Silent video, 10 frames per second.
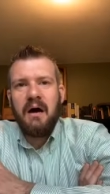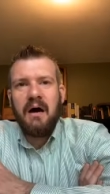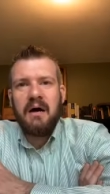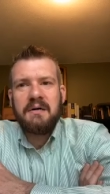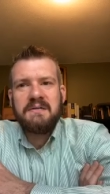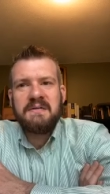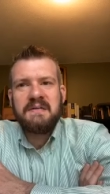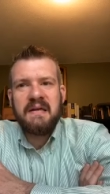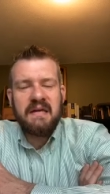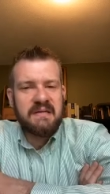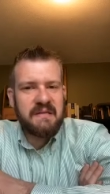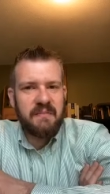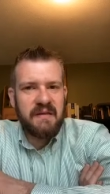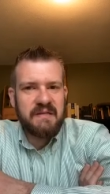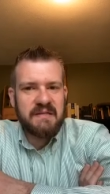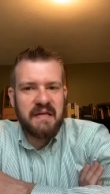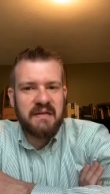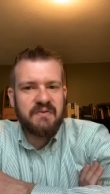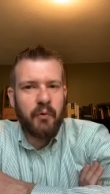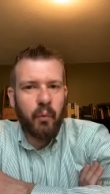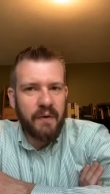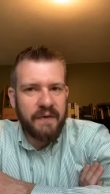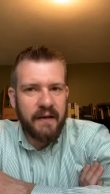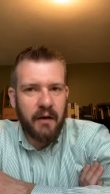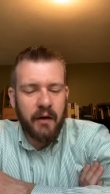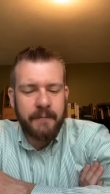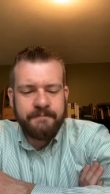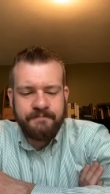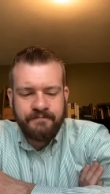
uh, seeing some of these things for what they are,